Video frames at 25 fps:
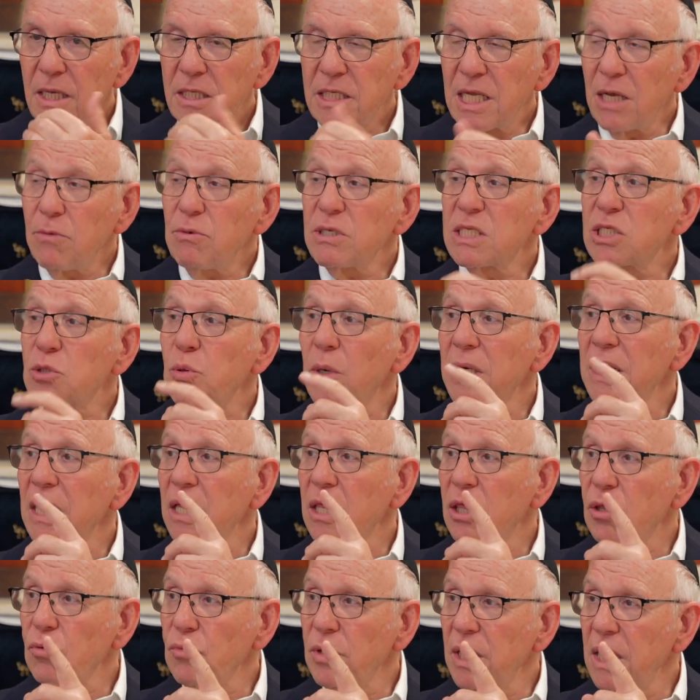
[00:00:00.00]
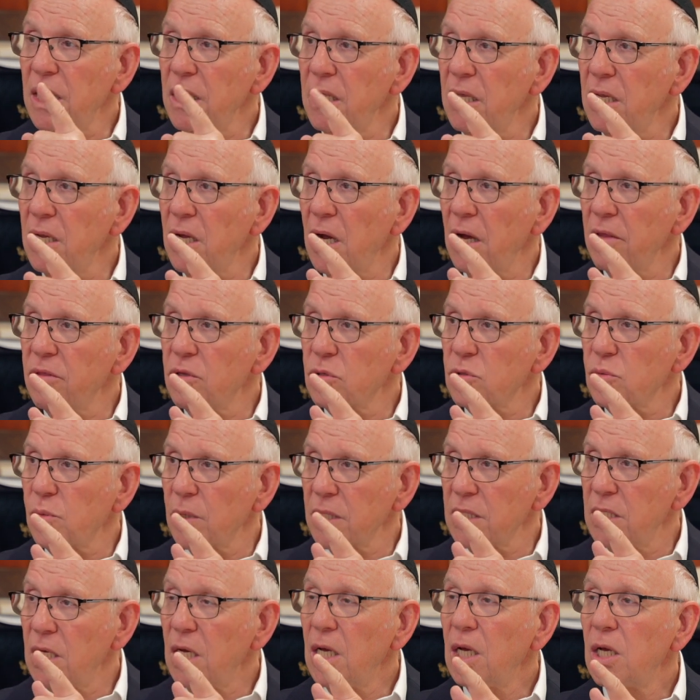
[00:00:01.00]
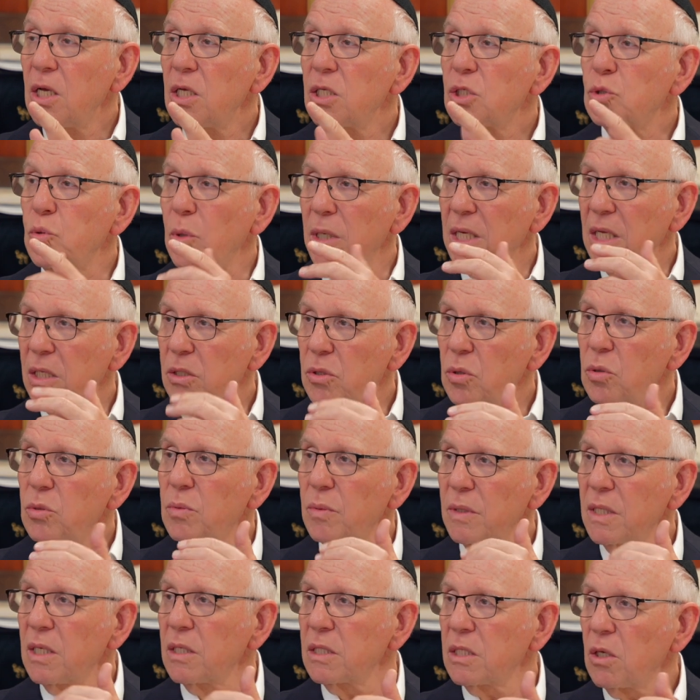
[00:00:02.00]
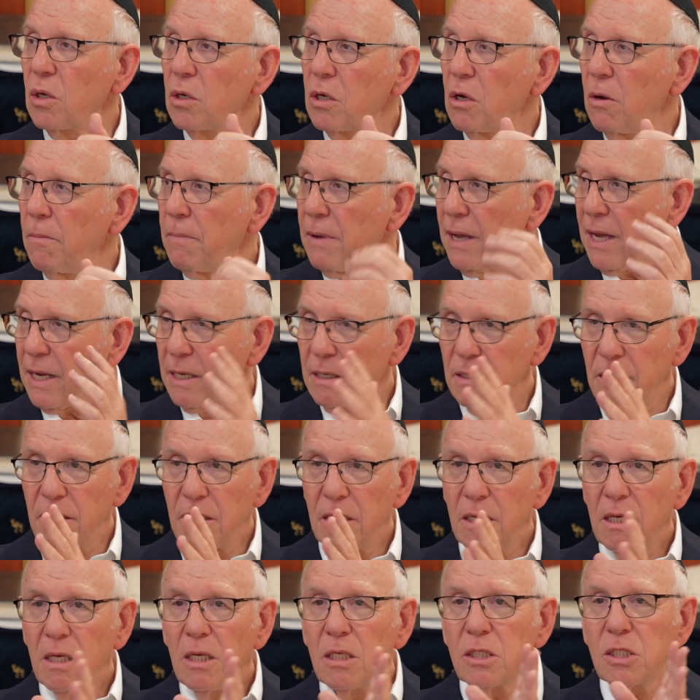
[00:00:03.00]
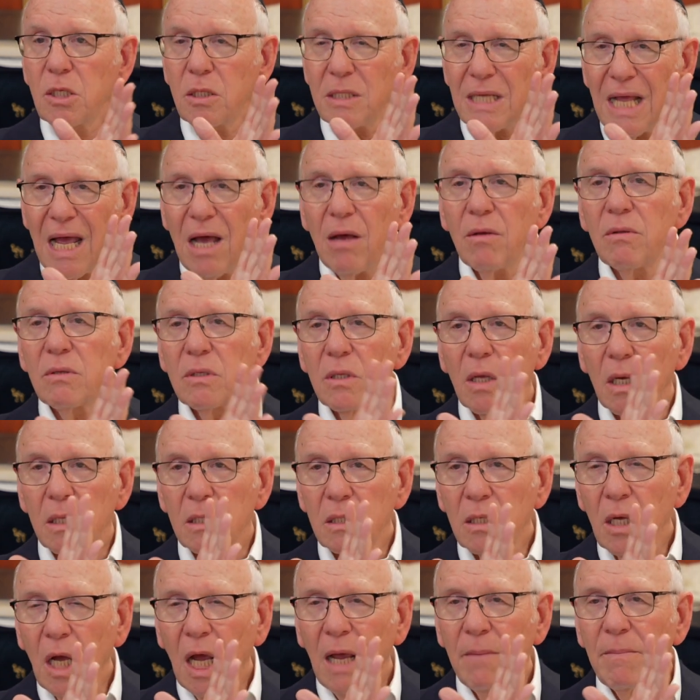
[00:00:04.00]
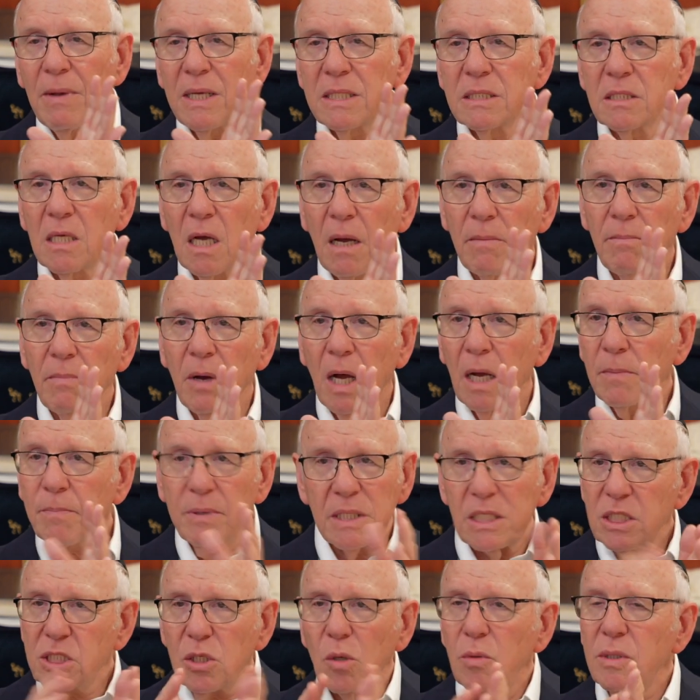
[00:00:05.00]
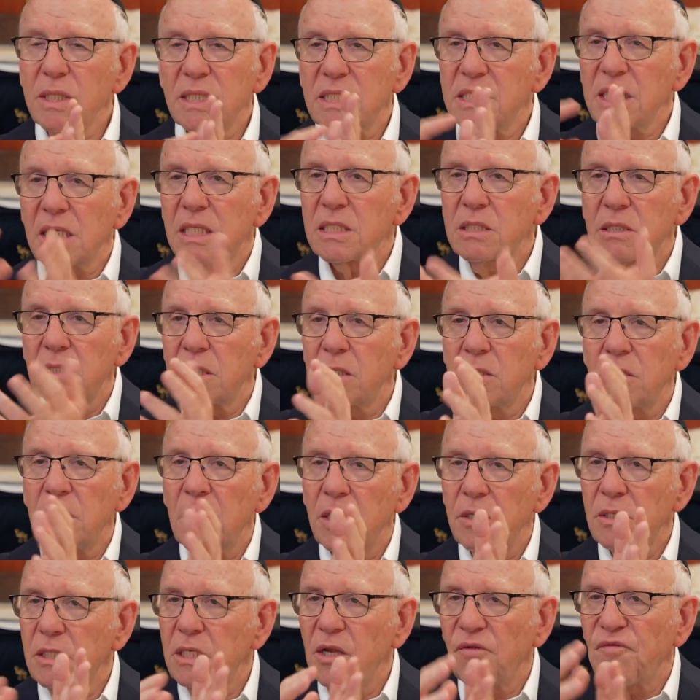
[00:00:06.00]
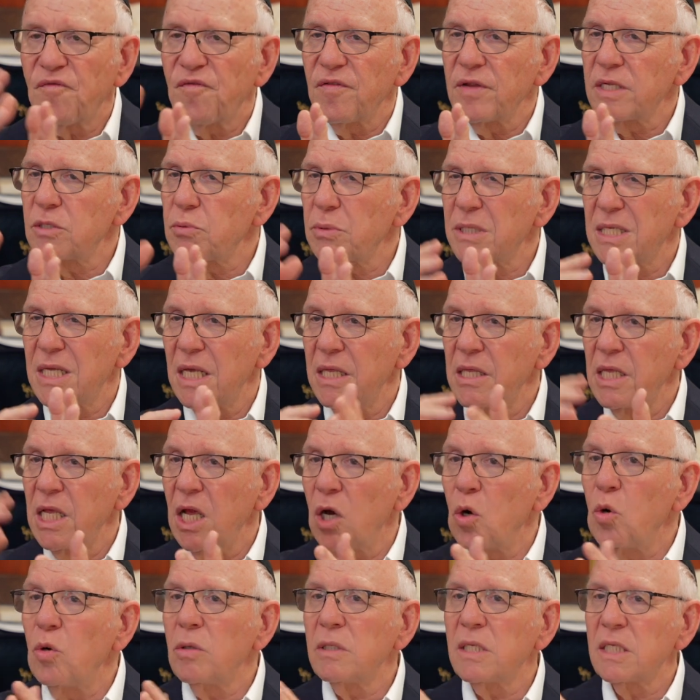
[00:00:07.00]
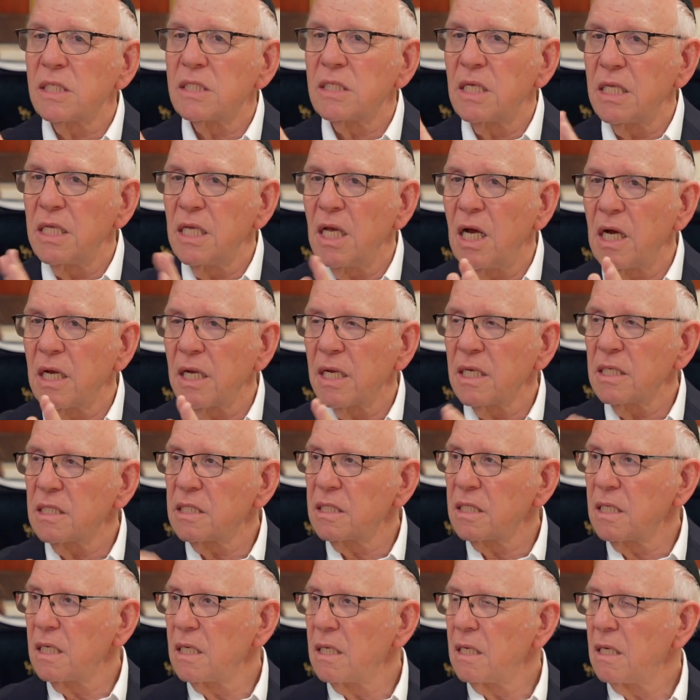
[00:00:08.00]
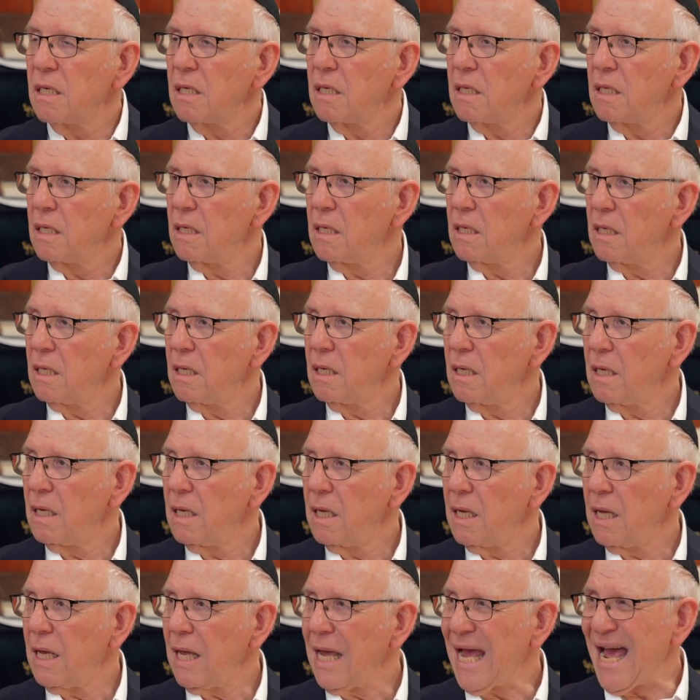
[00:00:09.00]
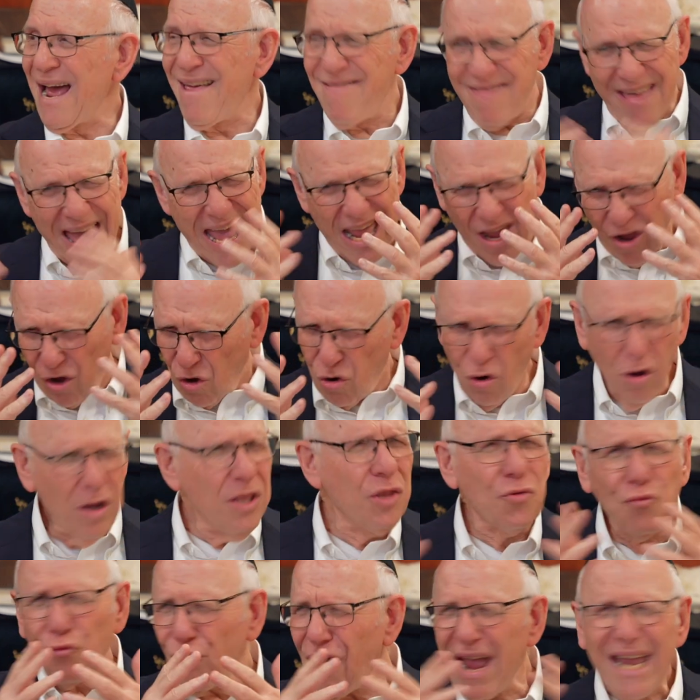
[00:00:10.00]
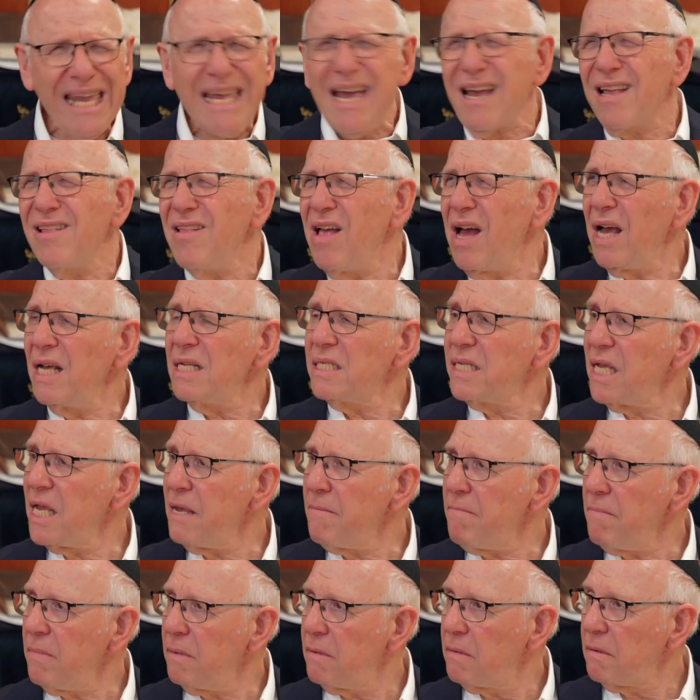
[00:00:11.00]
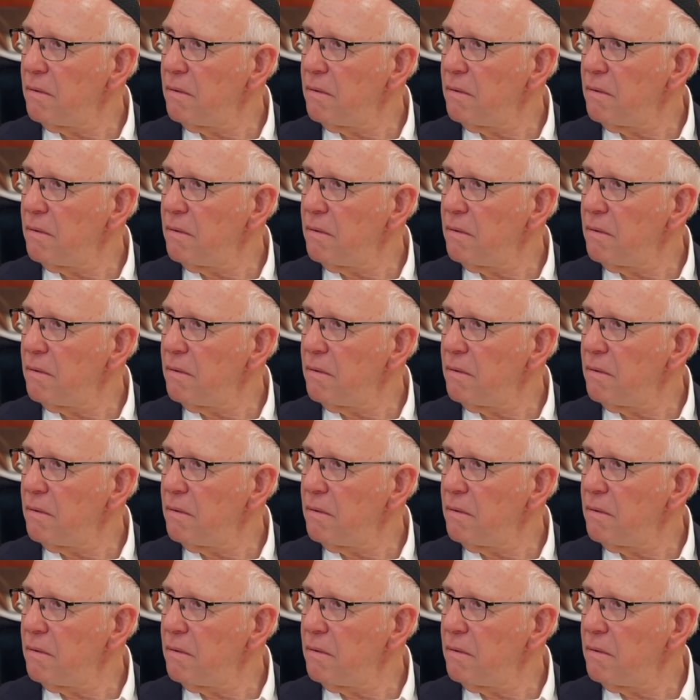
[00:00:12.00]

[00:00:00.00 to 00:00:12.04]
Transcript: he was 23, others was 22, 20, so go back. So now time has come back, but there's only 6-year difference between the oldest to the youngest. And they couldn't recognize him?